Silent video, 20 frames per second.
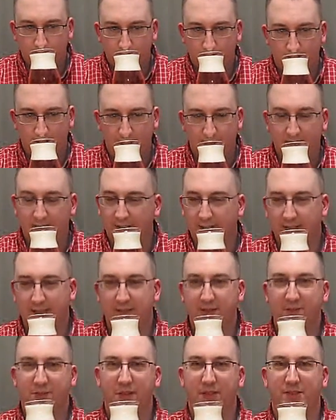Yeah, it's like it
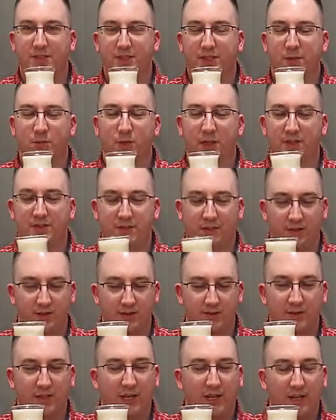smells like the West
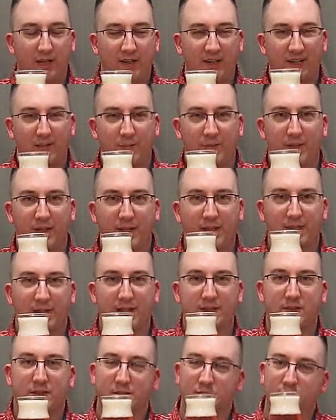Coast style IPA.
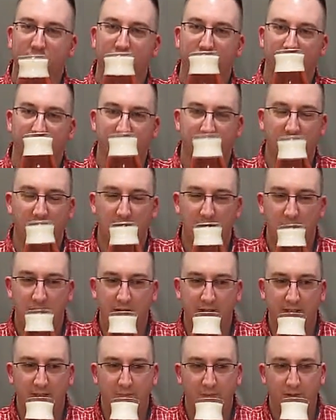Lots of citrus. I don't
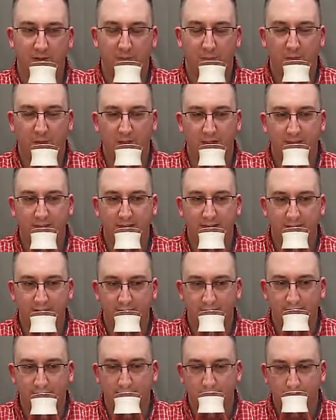really get much pine in
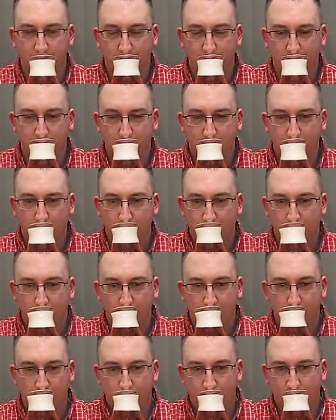here.
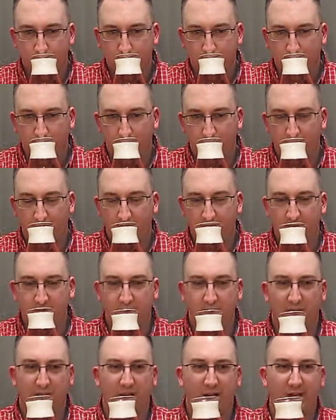I mean, I guess
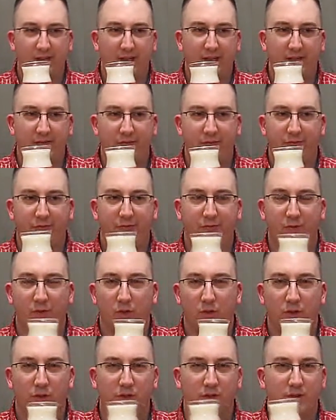you could call that
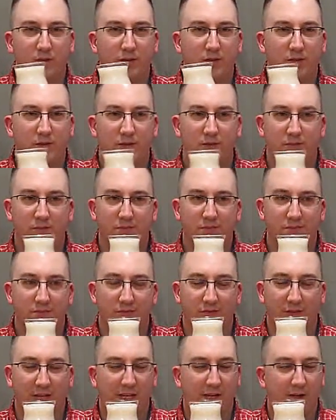floral,
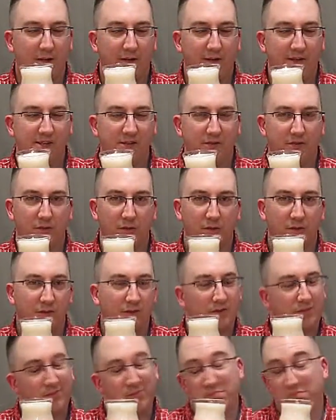flowery,
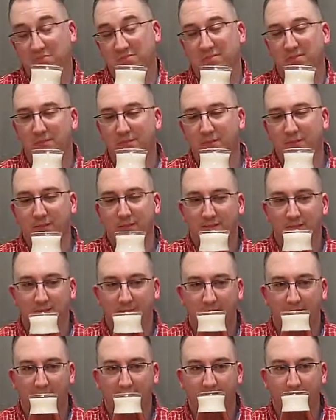floral.
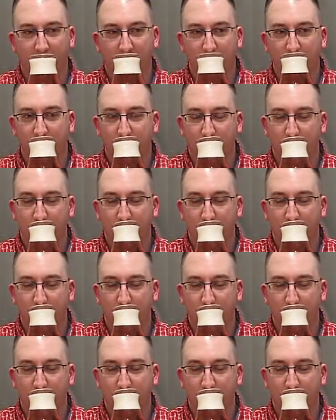I don't know.